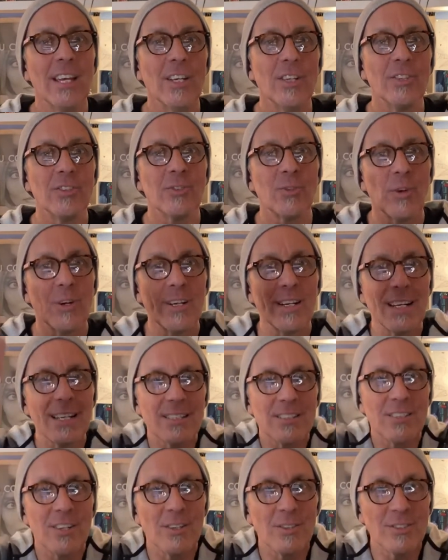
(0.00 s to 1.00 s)
so our
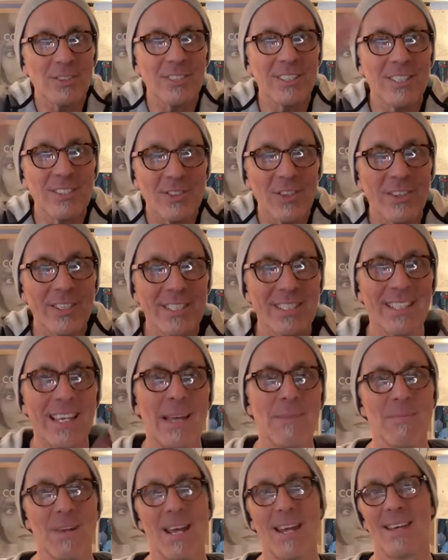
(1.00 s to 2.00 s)
next dose is on the
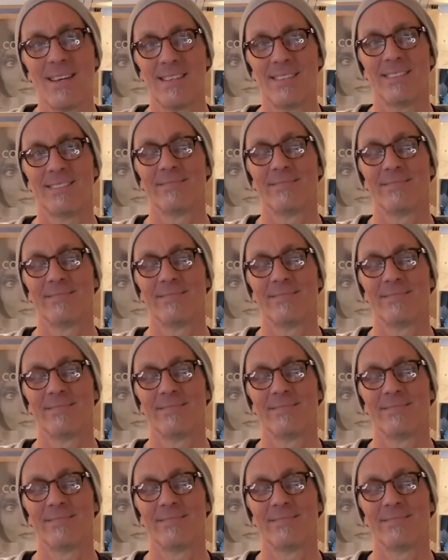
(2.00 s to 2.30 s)
same day.